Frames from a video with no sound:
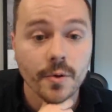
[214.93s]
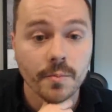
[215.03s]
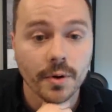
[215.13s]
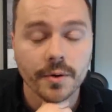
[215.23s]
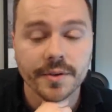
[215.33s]
who
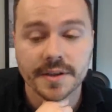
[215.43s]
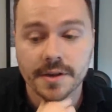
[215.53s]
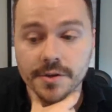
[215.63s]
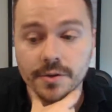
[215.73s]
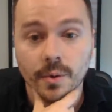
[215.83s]
broke this
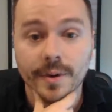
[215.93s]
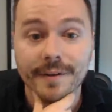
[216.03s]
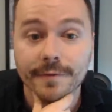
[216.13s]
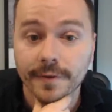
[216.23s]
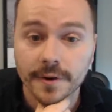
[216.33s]
story
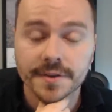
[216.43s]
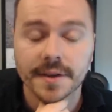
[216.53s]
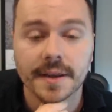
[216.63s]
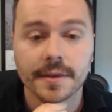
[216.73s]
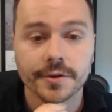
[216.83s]
first
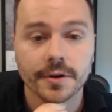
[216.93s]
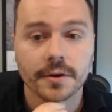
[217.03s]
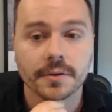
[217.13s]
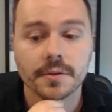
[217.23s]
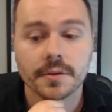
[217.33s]
in the
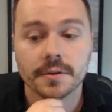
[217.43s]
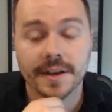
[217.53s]
journal,